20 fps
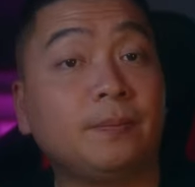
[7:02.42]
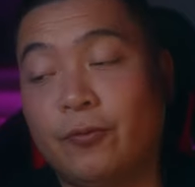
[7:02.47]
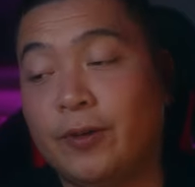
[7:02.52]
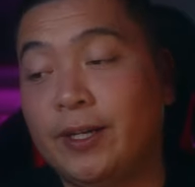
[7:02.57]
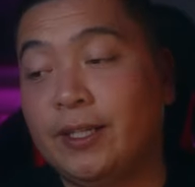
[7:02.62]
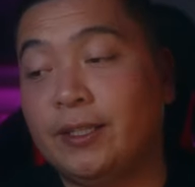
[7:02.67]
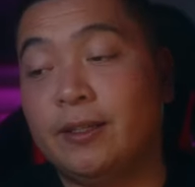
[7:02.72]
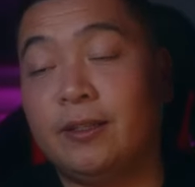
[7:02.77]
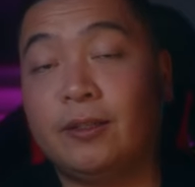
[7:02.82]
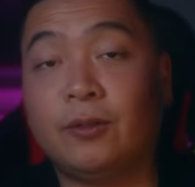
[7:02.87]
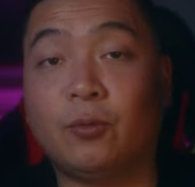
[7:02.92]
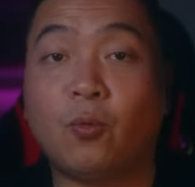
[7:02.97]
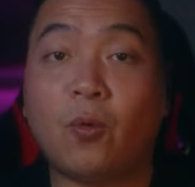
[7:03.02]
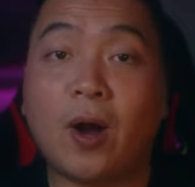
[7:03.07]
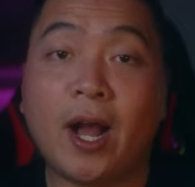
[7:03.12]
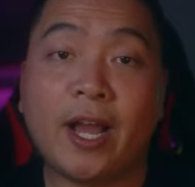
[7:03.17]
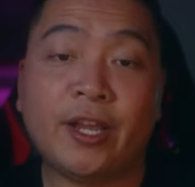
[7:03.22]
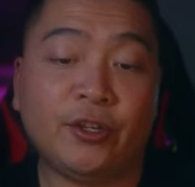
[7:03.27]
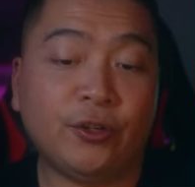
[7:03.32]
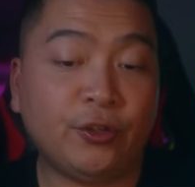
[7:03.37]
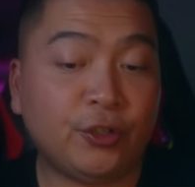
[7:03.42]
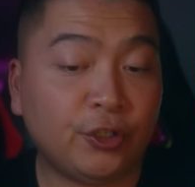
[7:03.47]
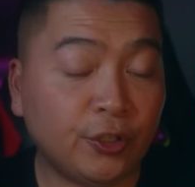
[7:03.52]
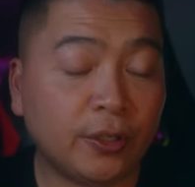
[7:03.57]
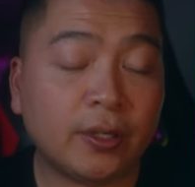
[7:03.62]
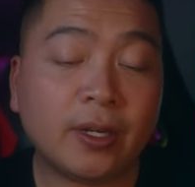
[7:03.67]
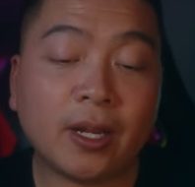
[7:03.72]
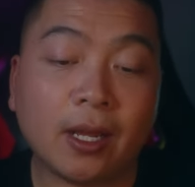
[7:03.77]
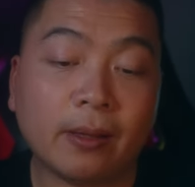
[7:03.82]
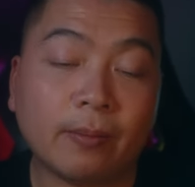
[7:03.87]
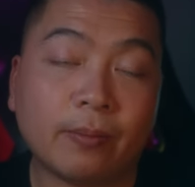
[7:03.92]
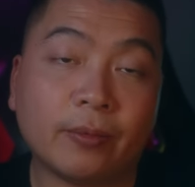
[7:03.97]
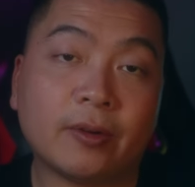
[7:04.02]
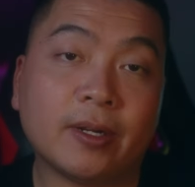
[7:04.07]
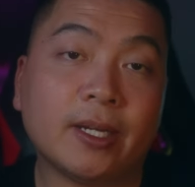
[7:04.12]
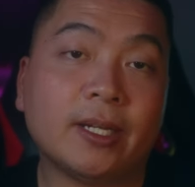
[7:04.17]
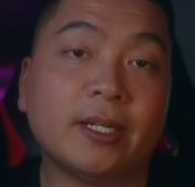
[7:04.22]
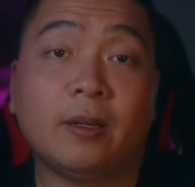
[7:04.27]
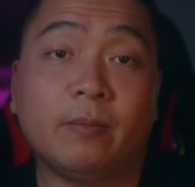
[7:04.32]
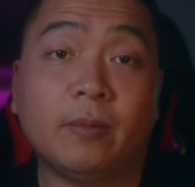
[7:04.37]
Reasons why you shouldn't
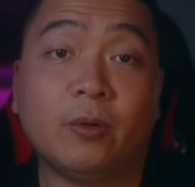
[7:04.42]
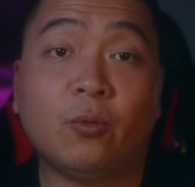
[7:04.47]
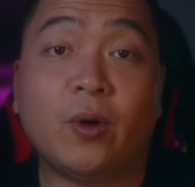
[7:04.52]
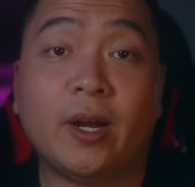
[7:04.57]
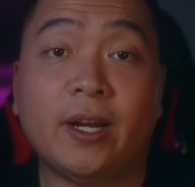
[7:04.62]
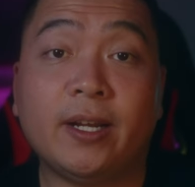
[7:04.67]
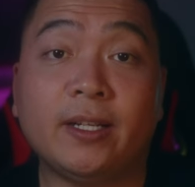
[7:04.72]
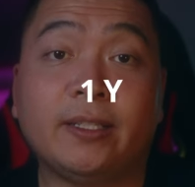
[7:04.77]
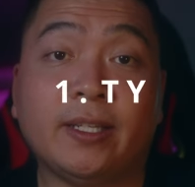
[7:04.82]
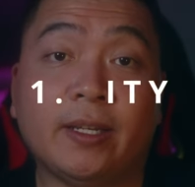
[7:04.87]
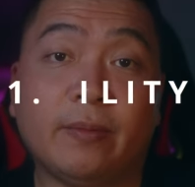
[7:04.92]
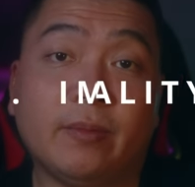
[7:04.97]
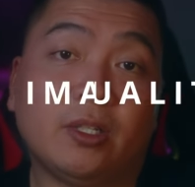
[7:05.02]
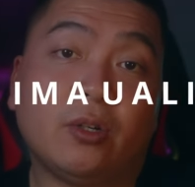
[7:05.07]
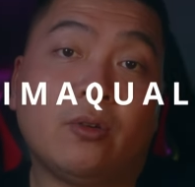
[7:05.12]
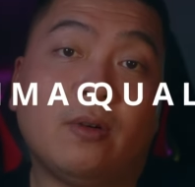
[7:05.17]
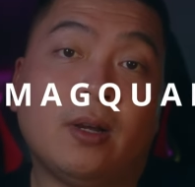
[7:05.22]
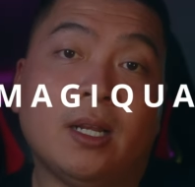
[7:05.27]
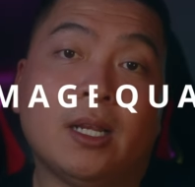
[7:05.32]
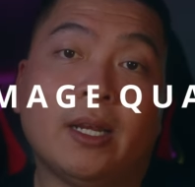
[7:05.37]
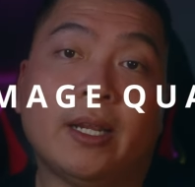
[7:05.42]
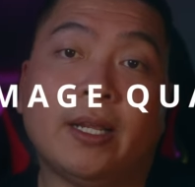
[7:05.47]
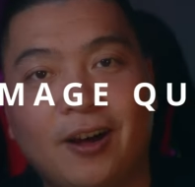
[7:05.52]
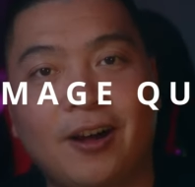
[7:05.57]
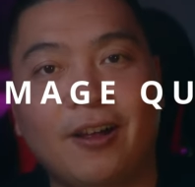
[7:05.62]
upgrade. Number one is image quality.